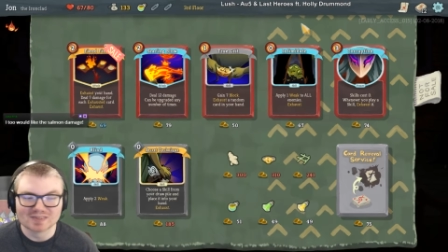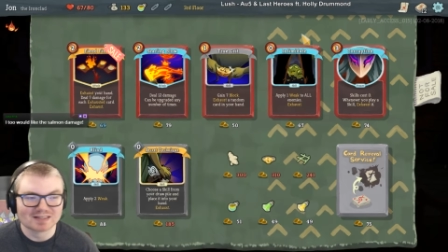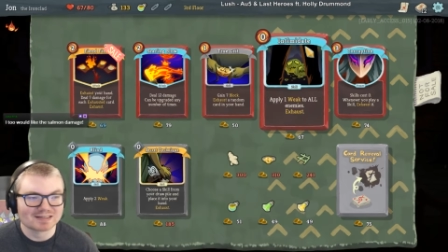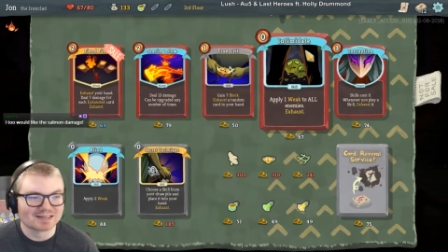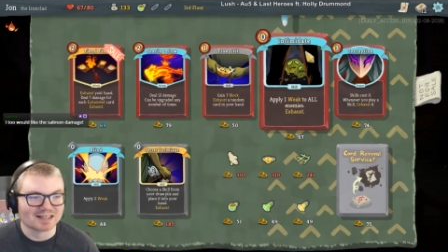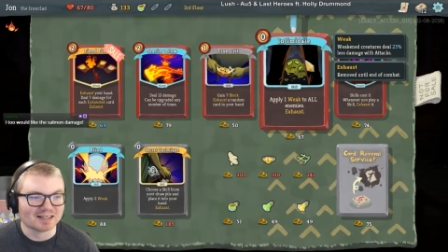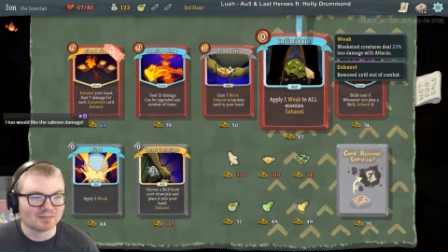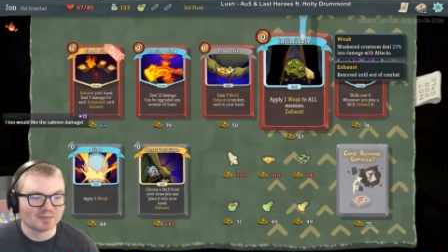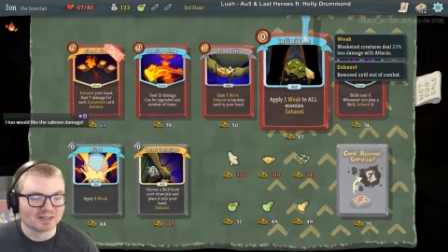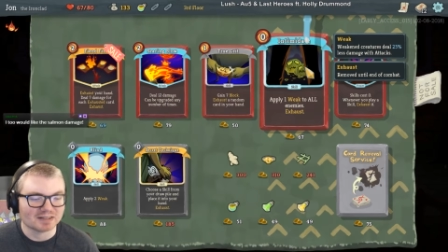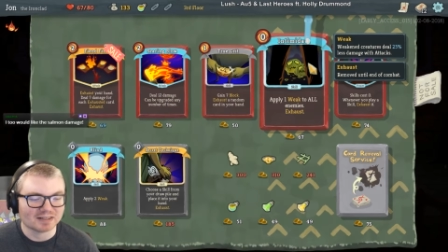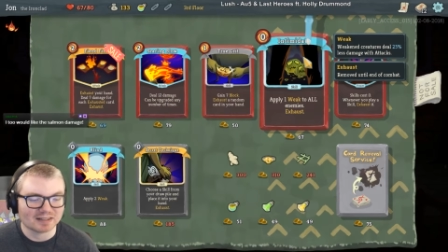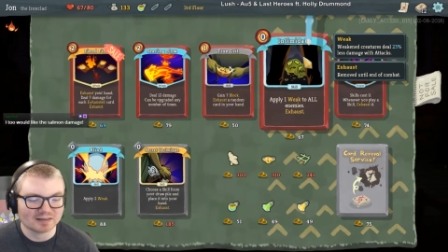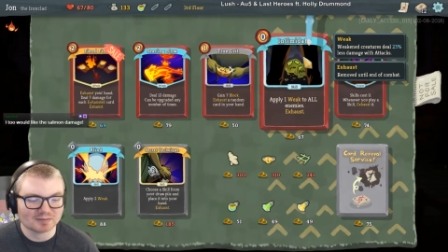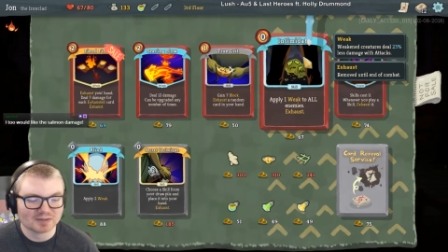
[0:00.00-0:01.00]
Salmon
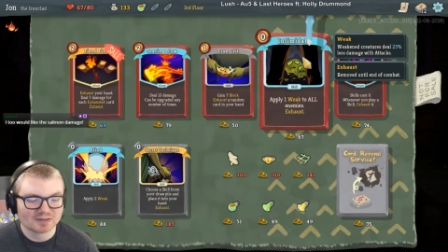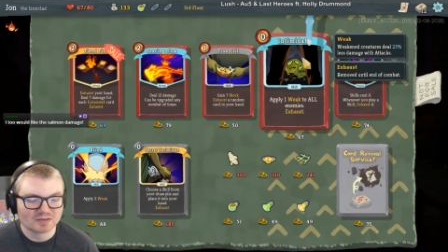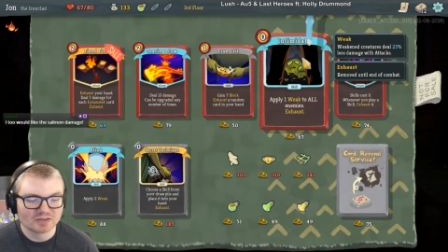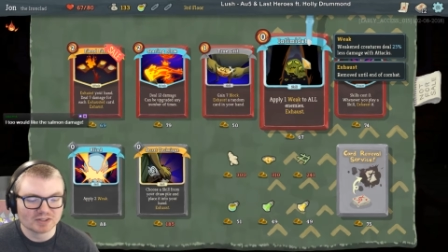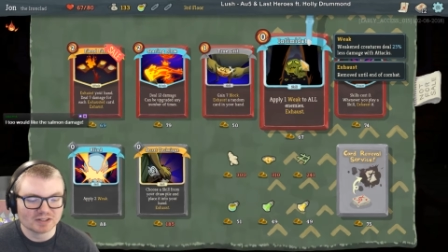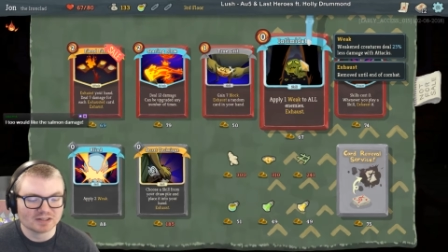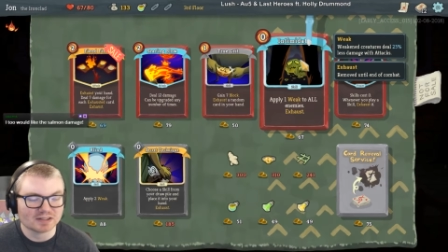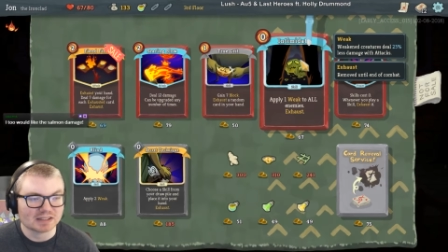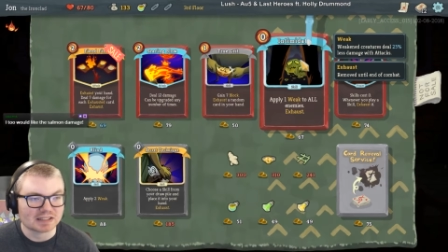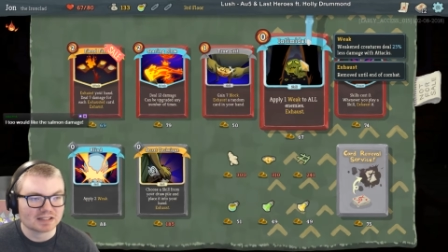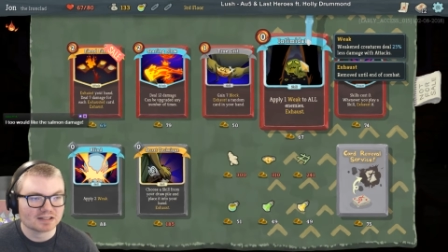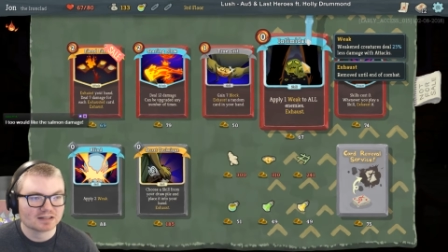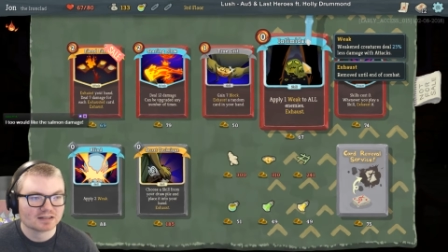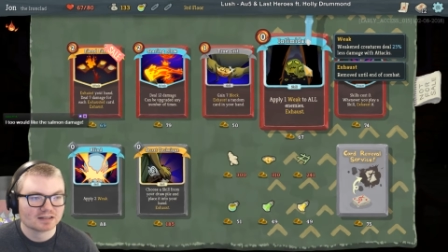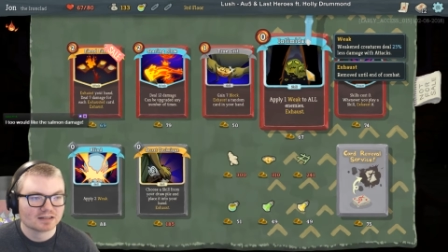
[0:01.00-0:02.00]
damage,
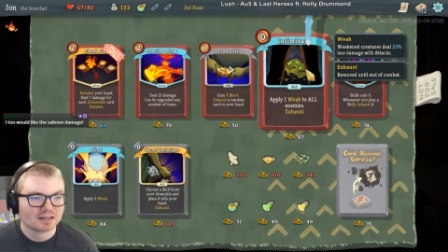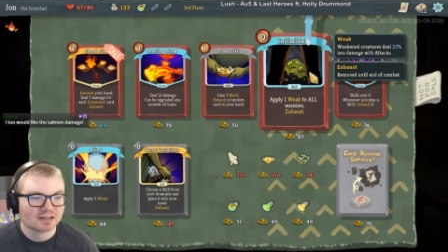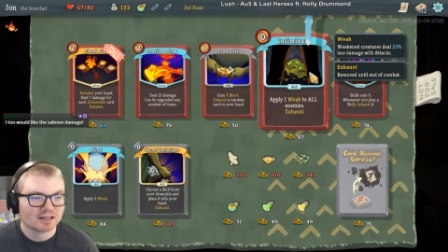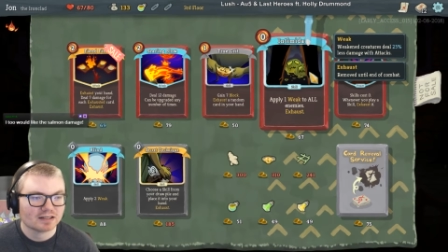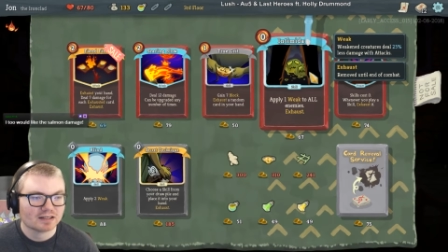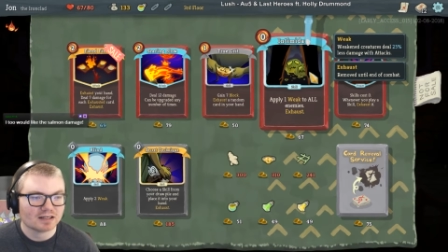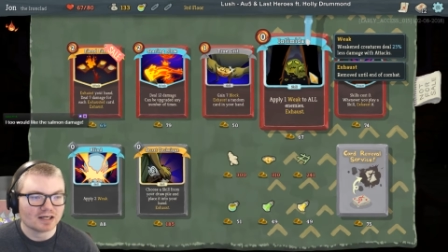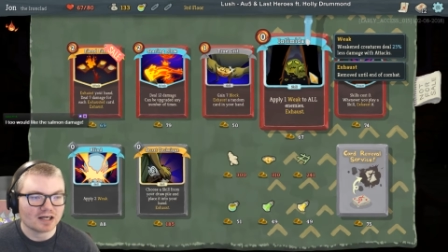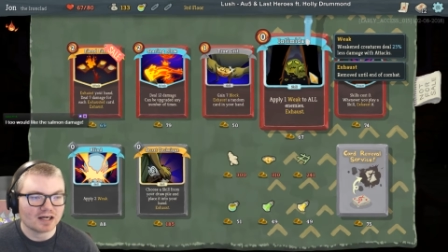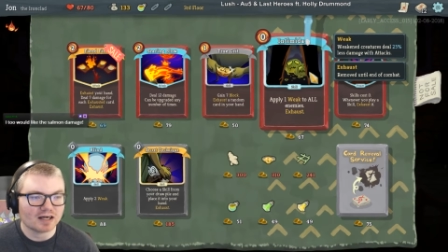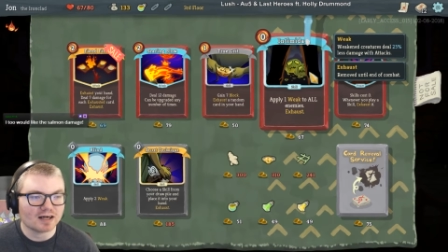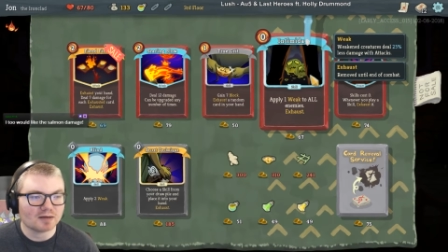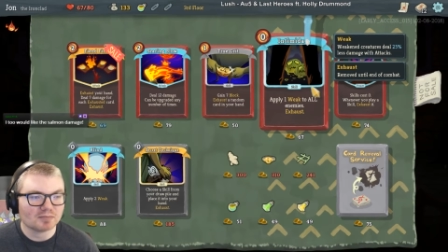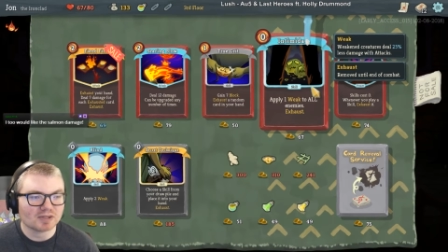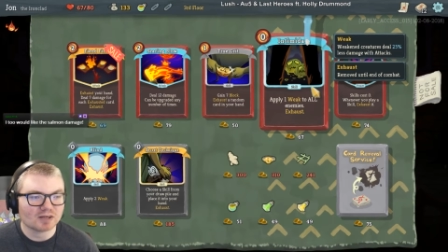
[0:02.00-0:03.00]
indeed.
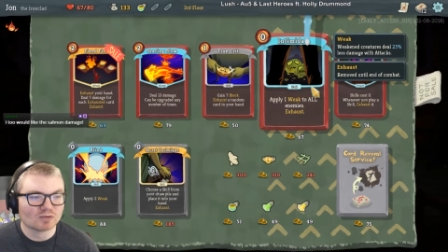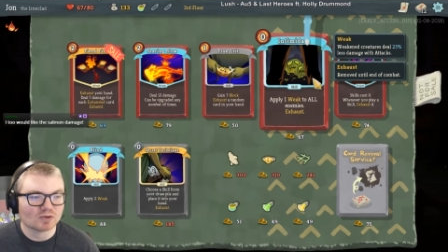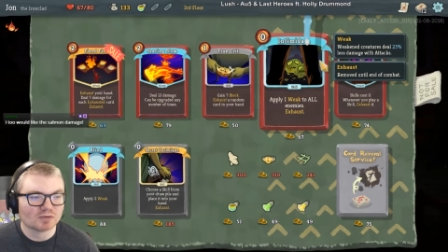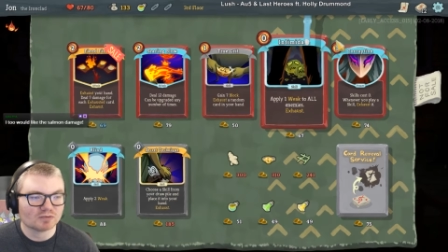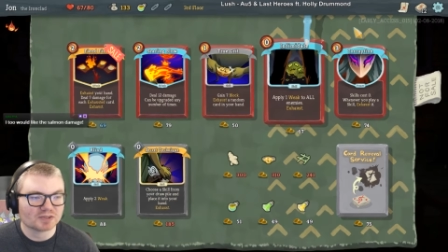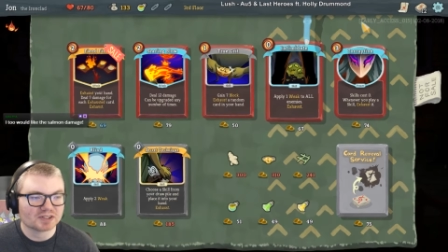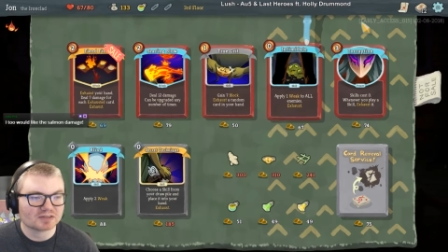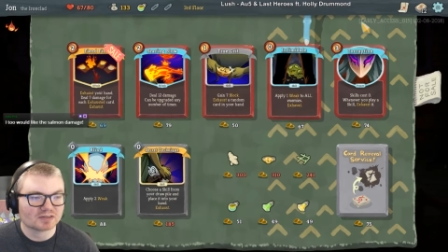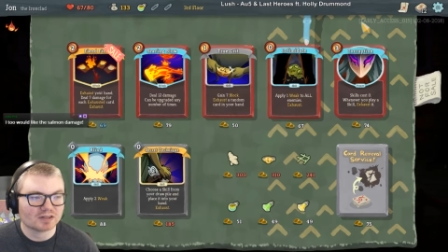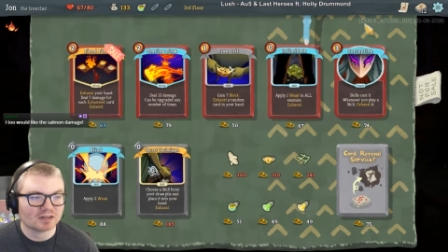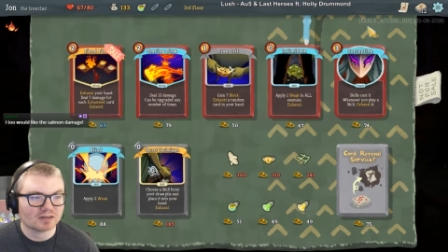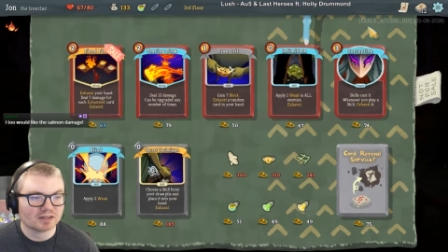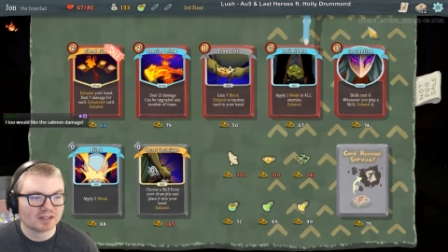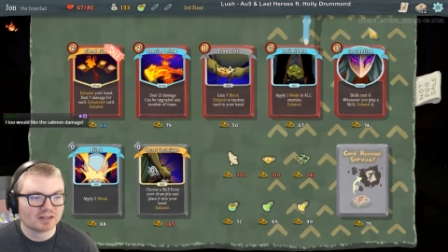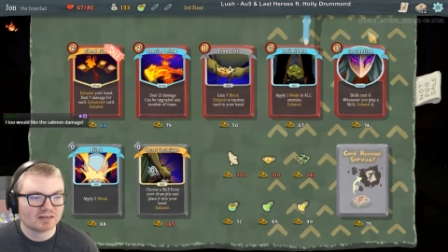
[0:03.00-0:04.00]
Uh, apply 1 week to
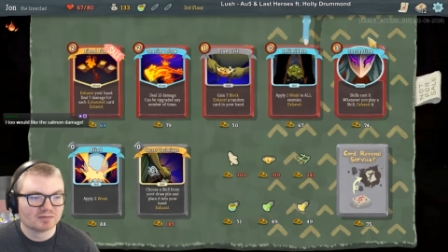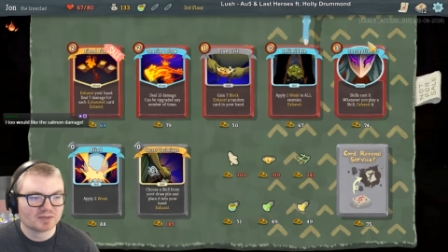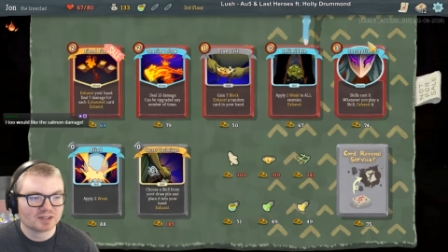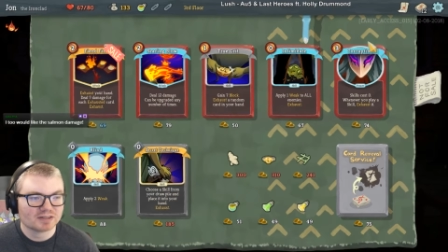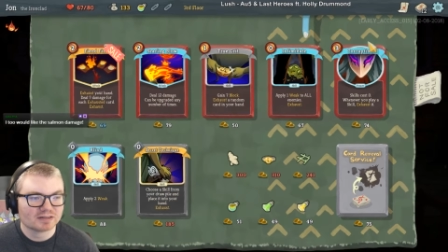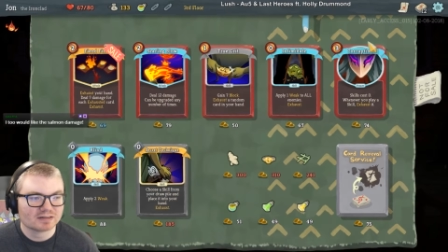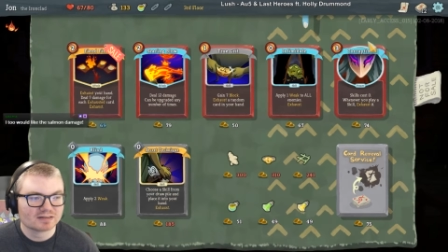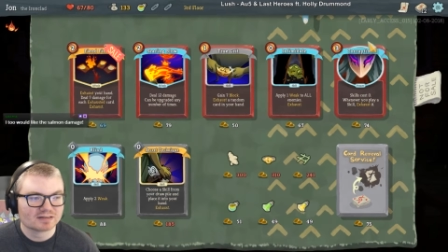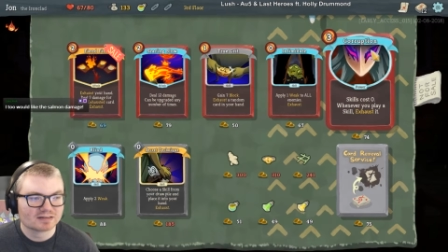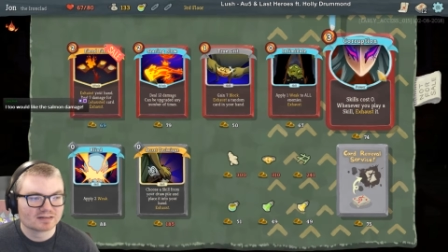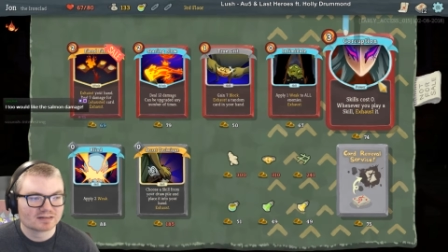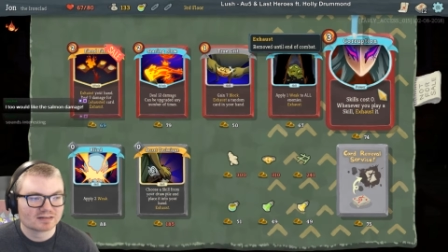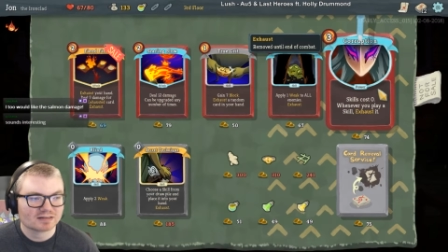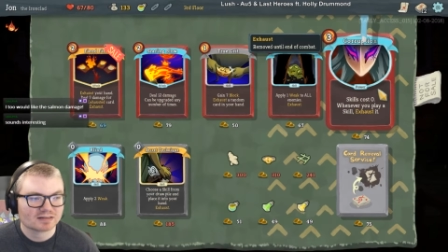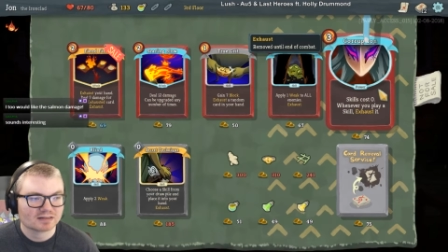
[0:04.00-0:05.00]
all
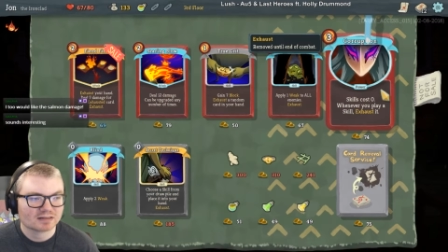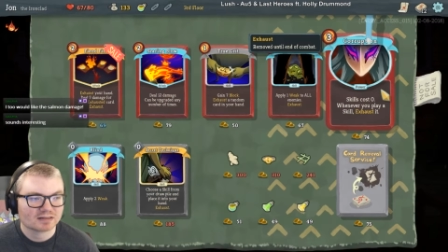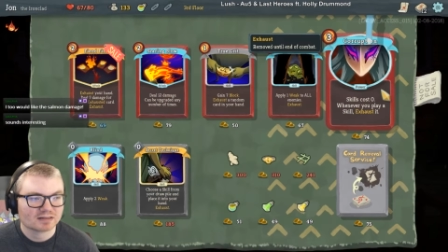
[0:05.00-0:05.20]
enemies.